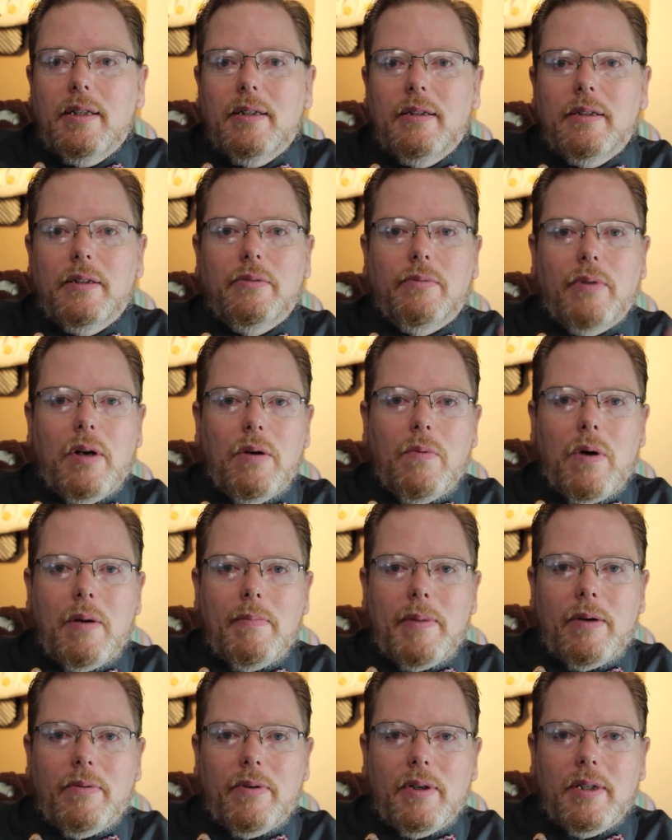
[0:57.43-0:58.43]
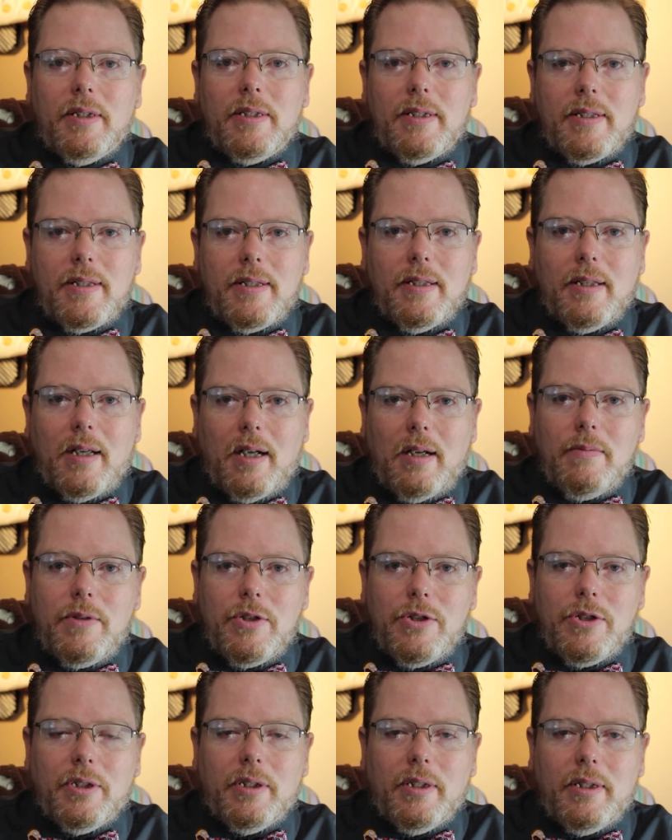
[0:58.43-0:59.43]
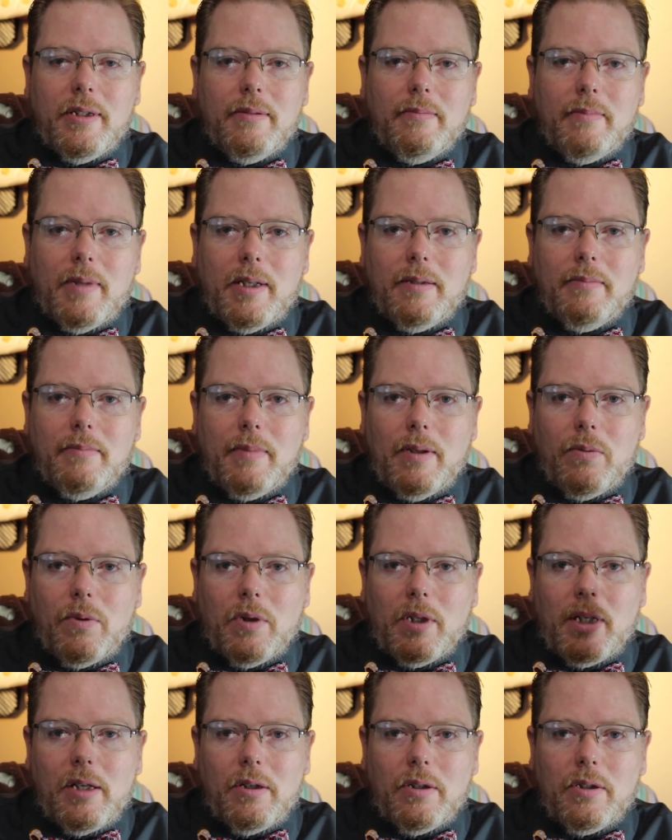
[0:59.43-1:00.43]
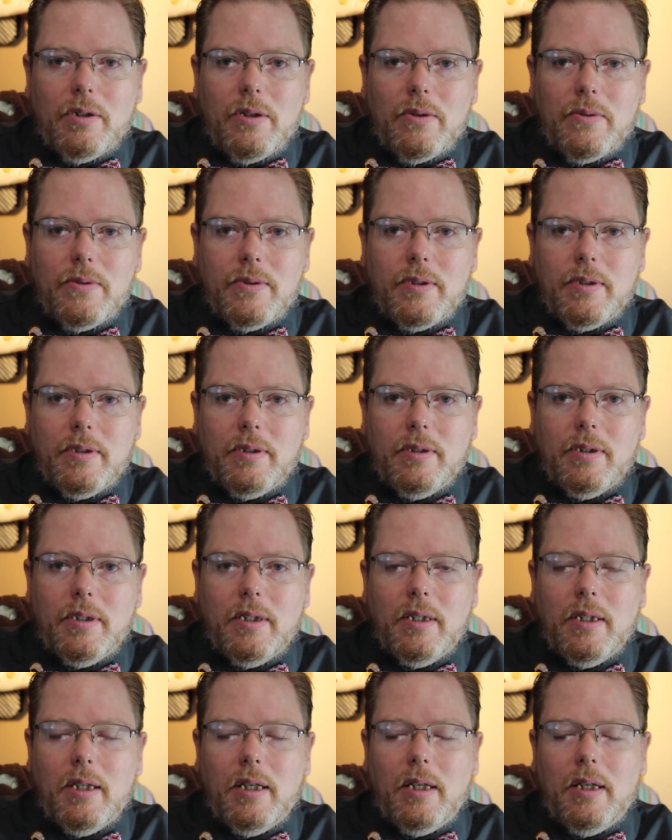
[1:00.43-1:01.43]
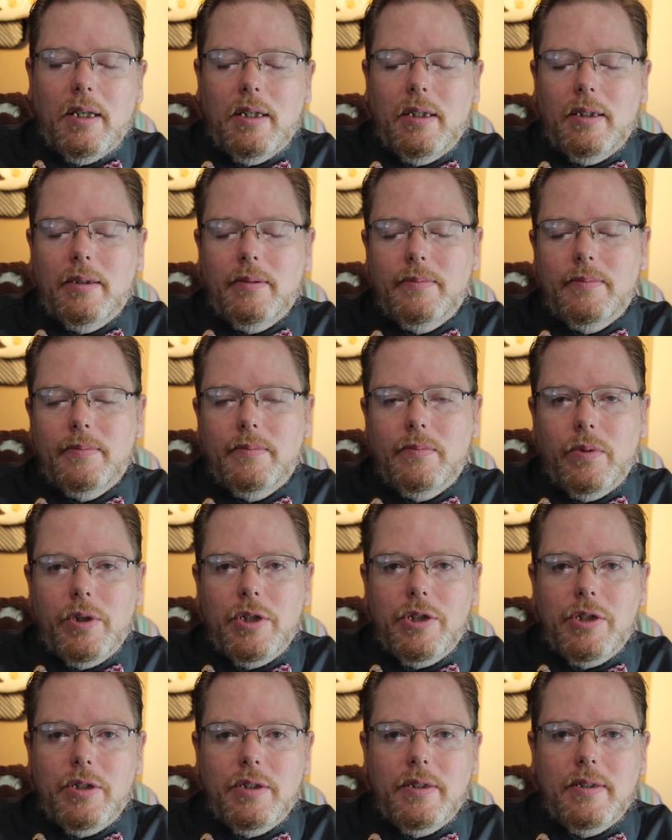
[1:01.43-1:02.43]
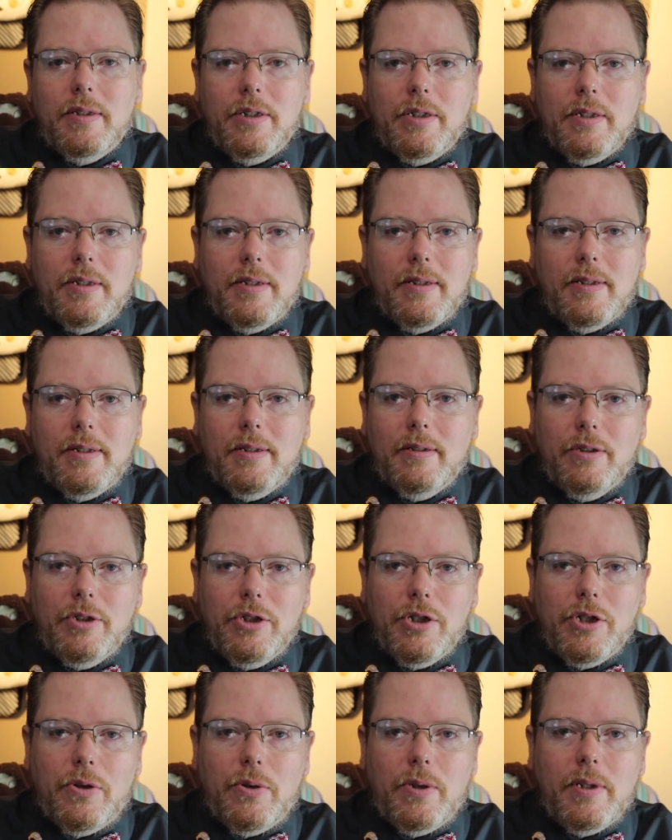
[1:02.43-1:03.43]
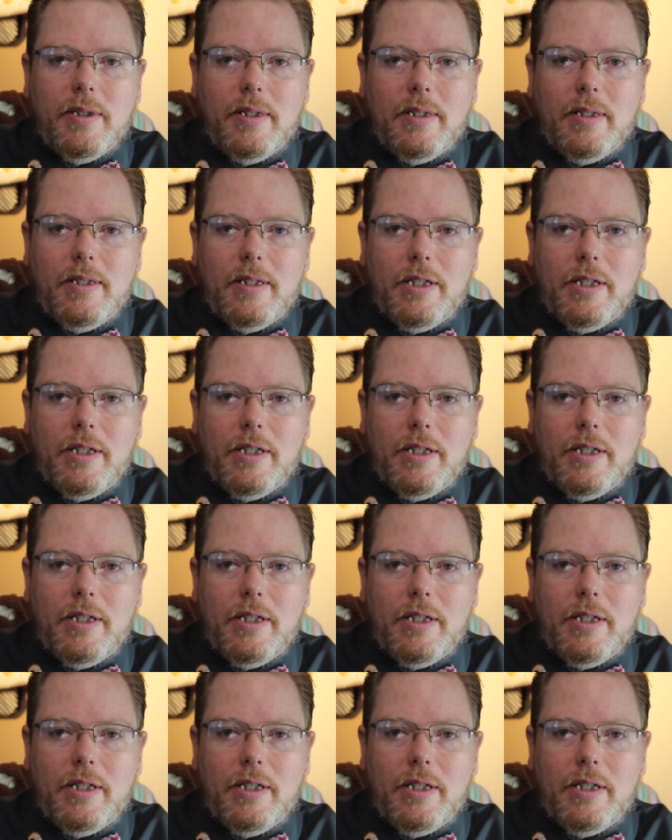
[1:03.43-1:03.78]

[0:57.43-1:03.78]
the Run Wombat Runs, I'm usually in my workout clothes, which is just shorts and a